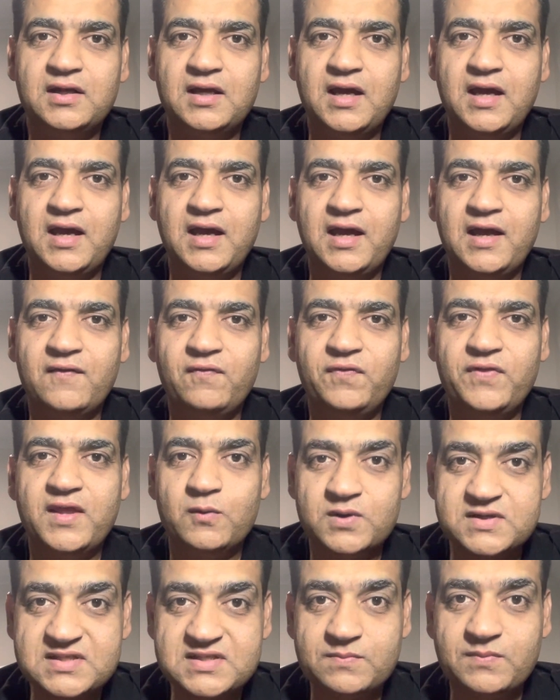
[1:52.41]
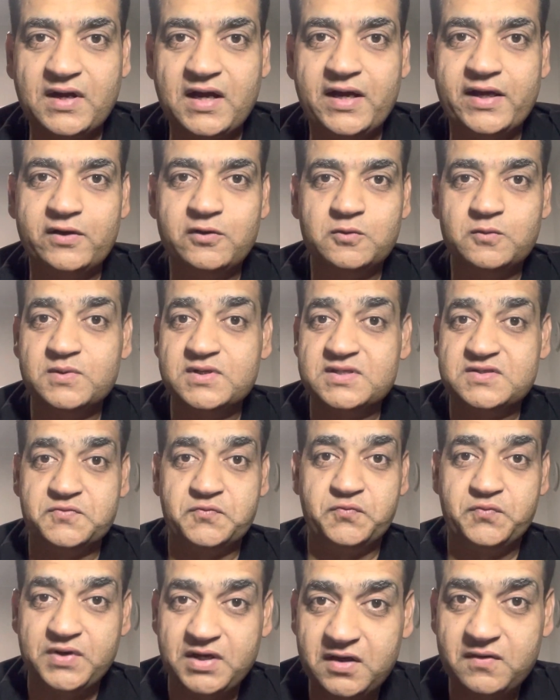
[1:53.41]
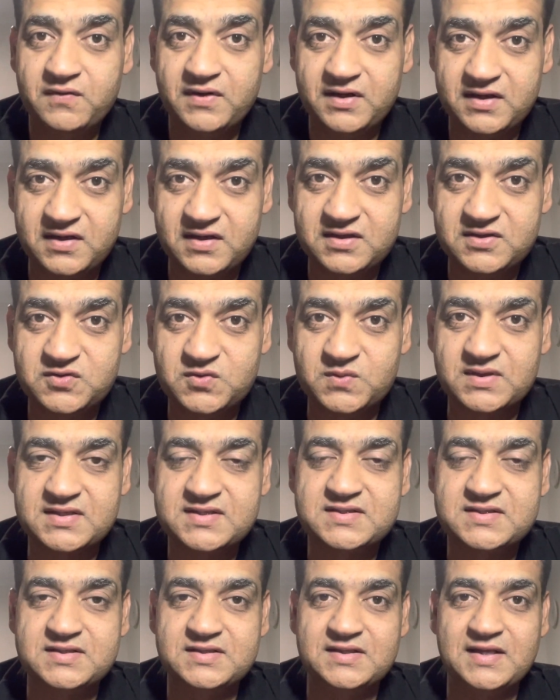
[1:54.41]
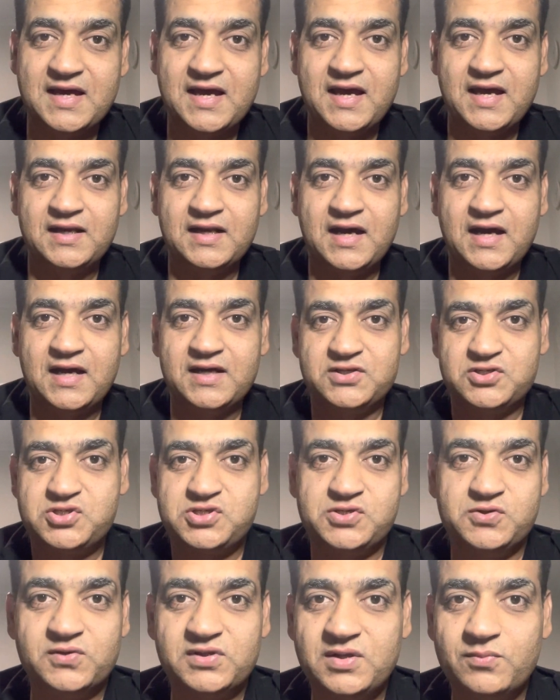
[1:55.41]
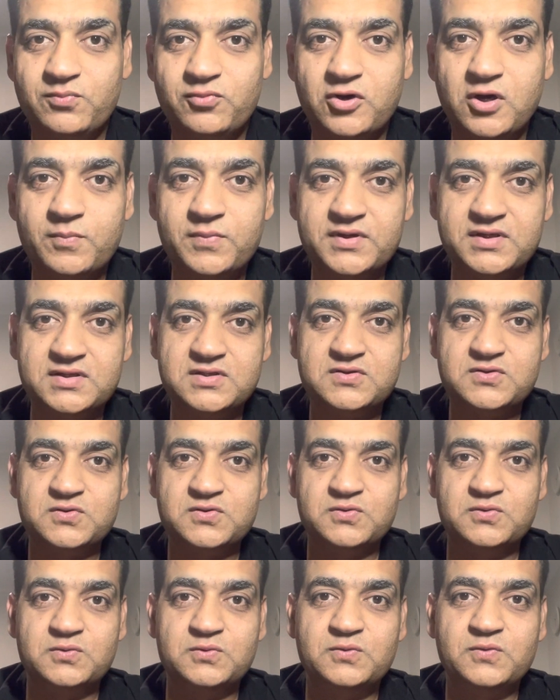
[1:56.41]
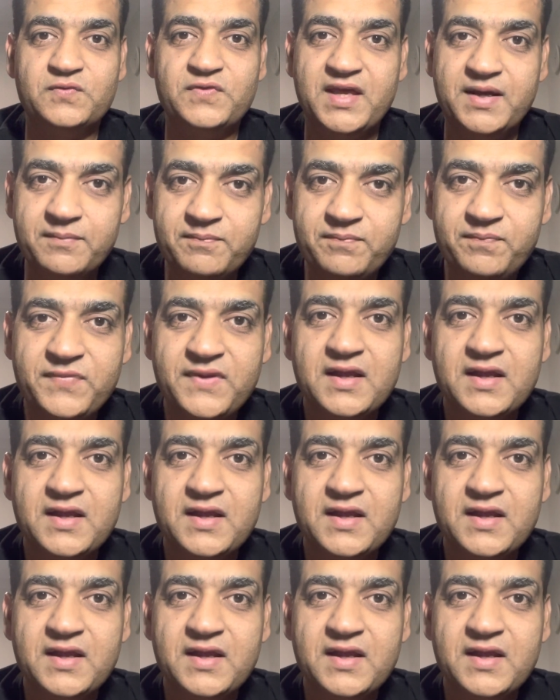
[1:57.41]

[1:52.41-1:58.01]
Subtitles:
and there was a buyer who was very, very interested, and I showed the property to them,